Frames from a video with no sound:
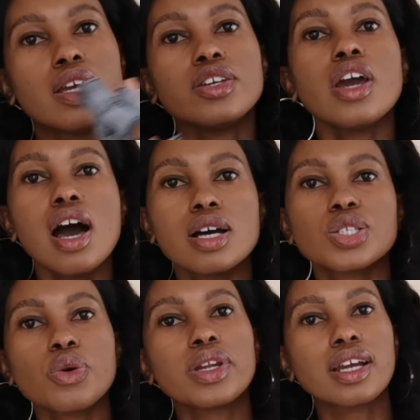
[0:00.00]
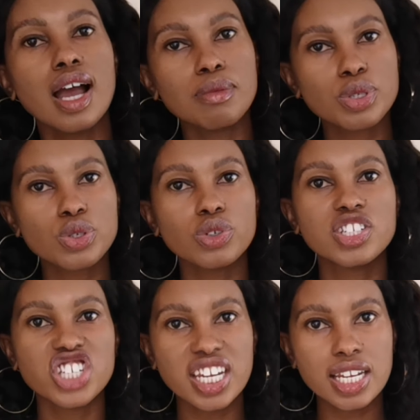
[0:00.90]
Yeah, so when it comes to
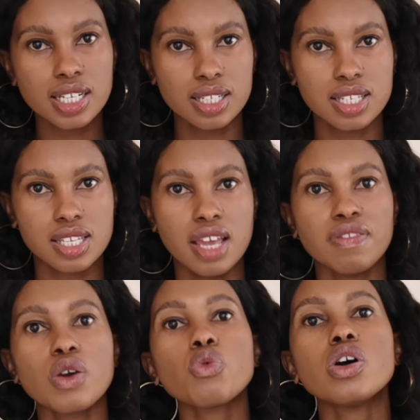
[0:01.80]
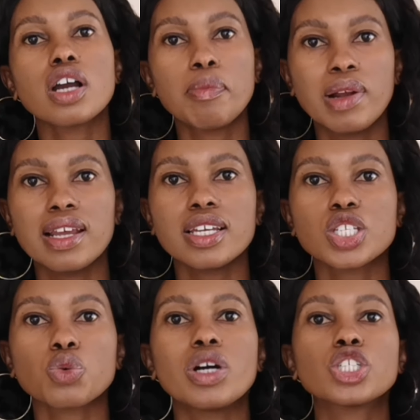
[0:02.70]
jeans and the
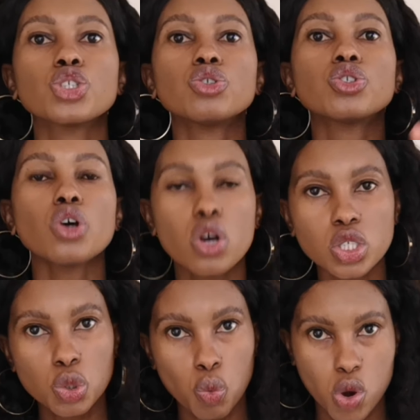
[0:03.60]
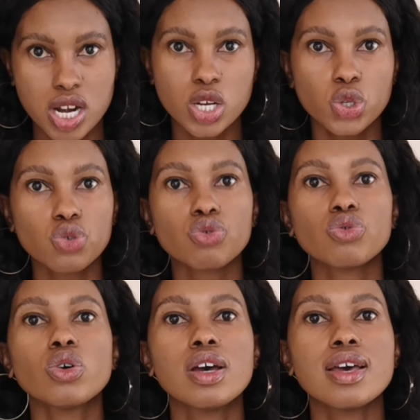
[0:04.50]
workplace, what you don't want to
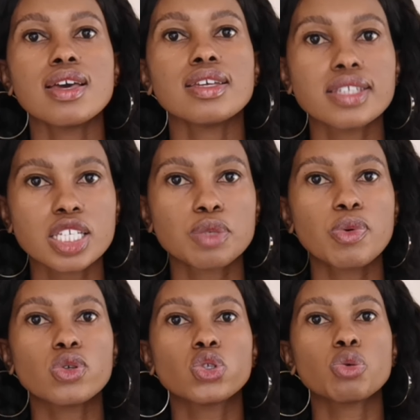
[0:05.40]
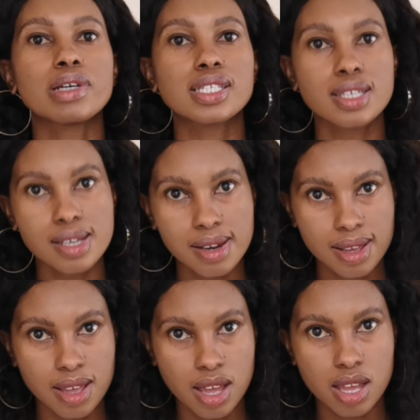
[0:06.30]
do is expose to my skin
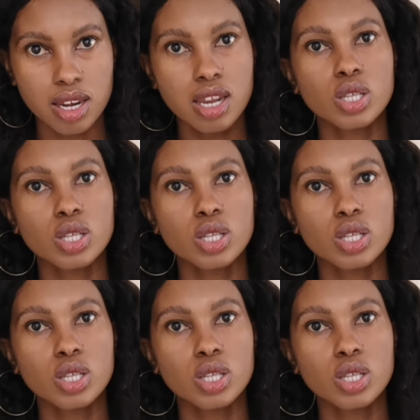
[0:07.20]
again.